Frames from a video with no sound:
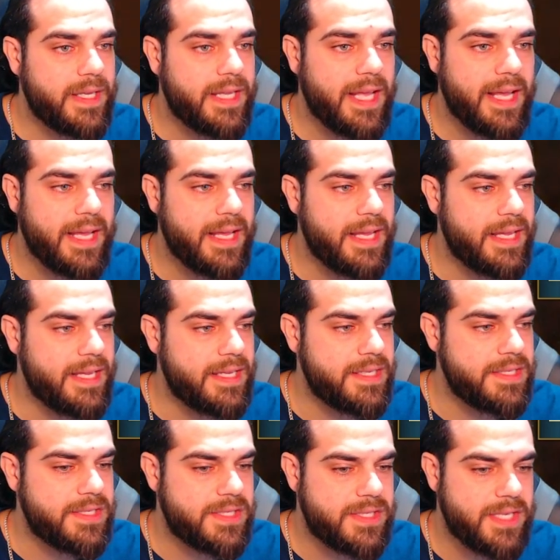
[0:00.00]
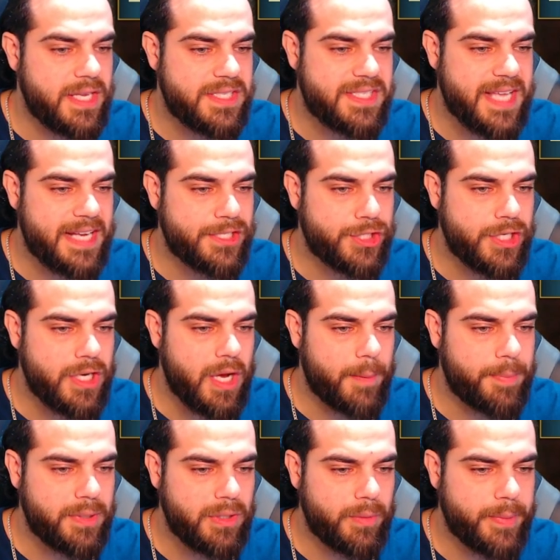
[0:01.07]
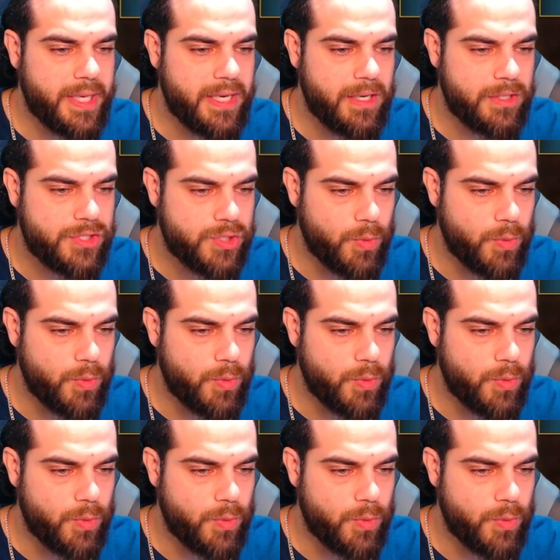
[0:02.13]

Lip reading: get his ascension up a little bit here.